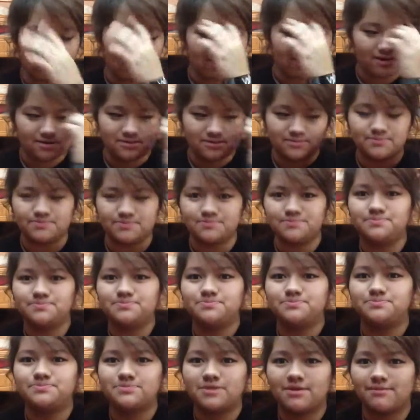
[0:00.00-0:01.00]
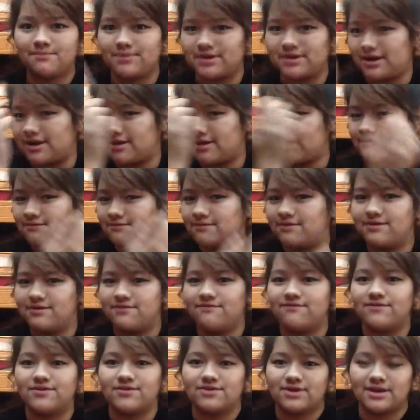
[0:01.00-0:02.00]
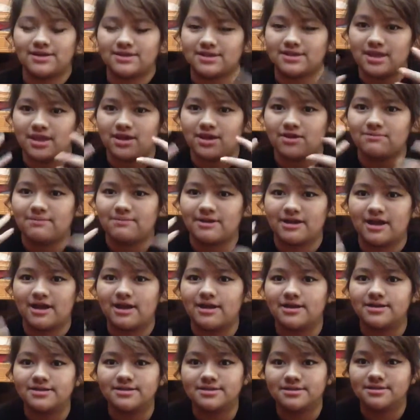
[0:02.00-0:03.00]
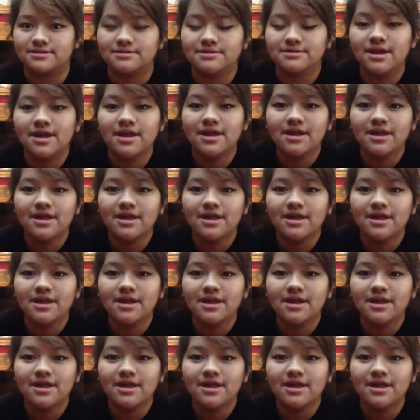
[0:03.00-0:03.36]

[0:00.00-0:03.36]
but I could really feel like the hair in my eyes, and